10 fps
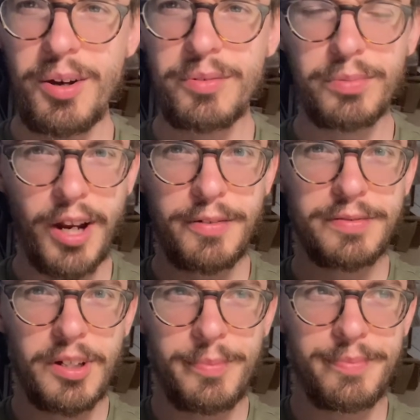right
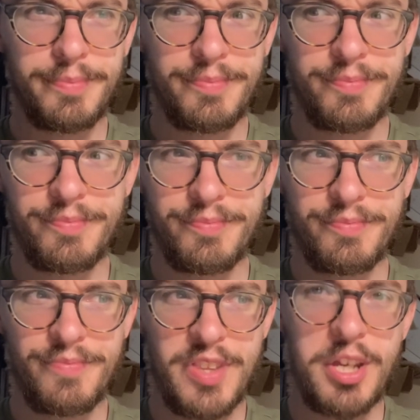from
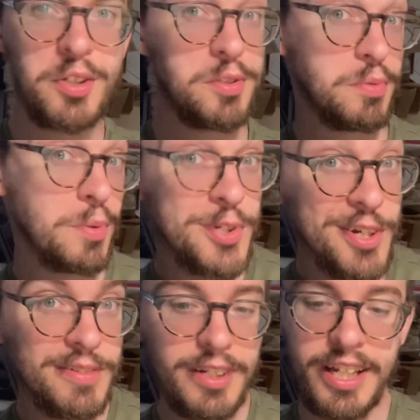the
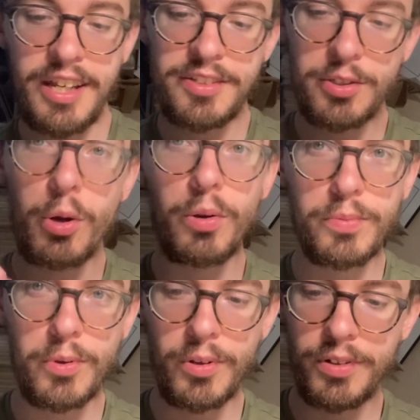extrusion, I guess,
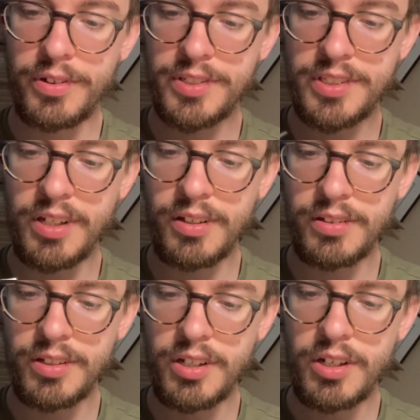cold-rolled steel,
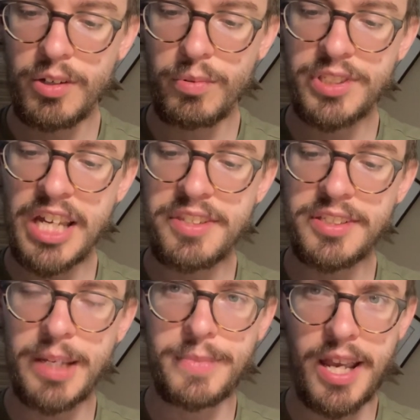was not the
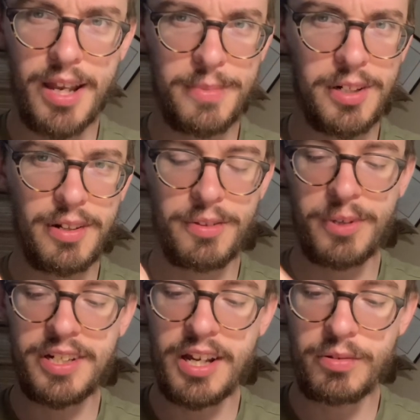same diameter all the way
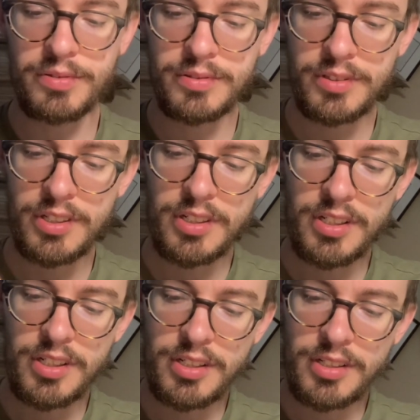down.
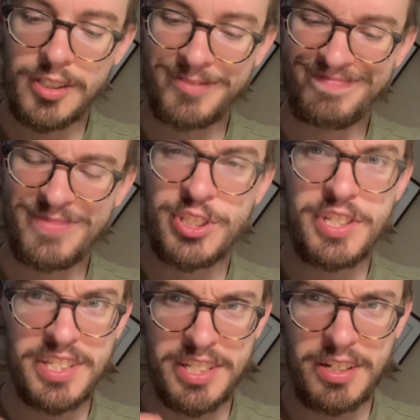So
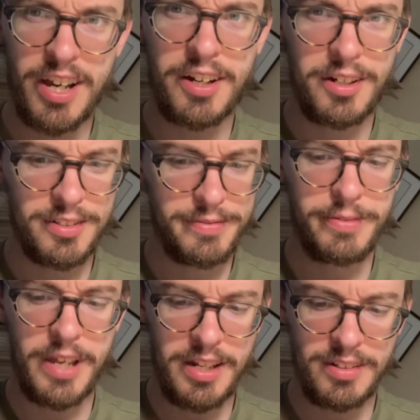this is a tighter
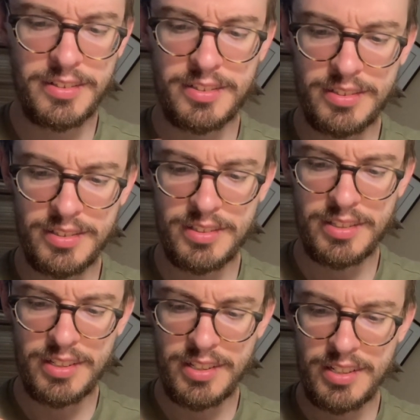fit.
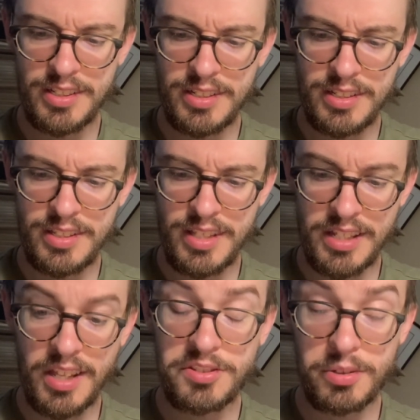That
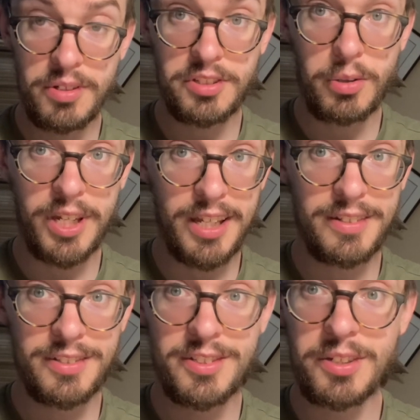head screw is going
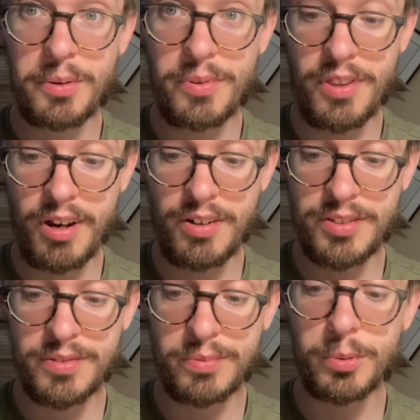in, so
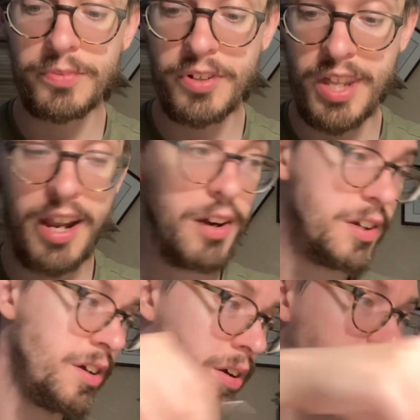there's room for the air to
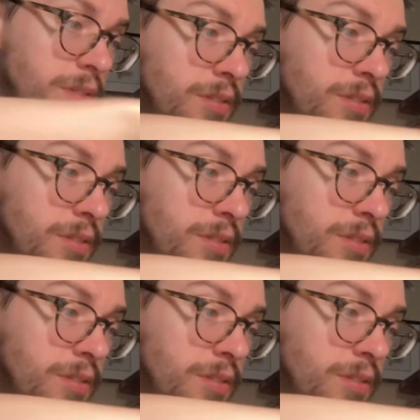go.